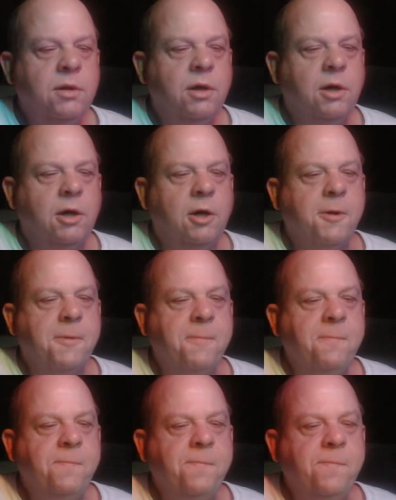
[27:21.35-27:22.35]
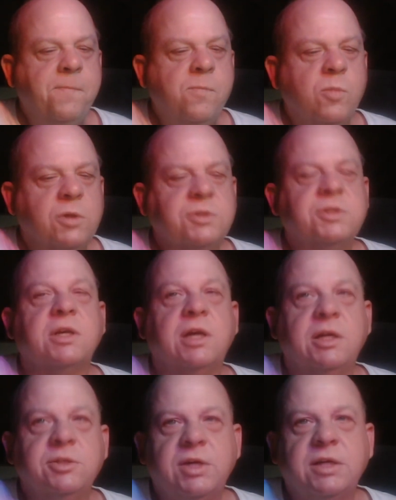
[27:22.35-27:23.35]
Once the
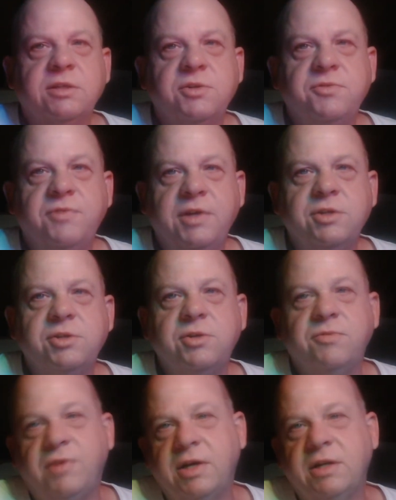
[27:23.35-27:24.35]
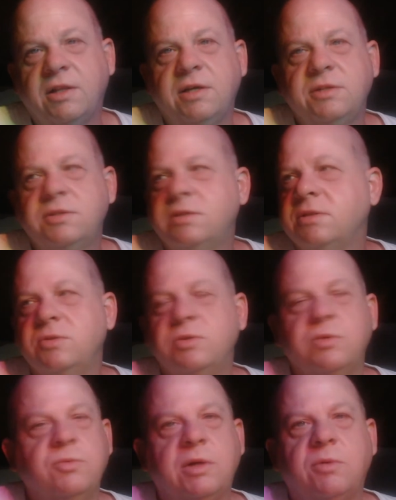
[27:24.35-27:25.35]
contract is finished and finalized,
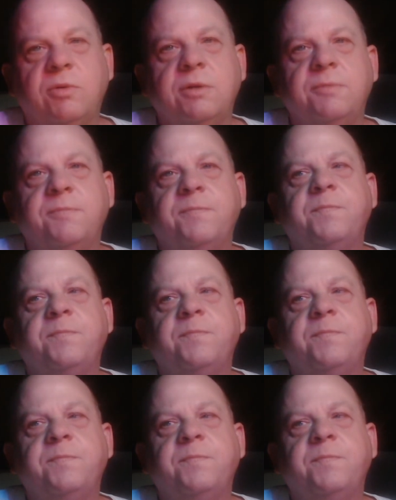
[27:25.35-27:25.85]
do what I want.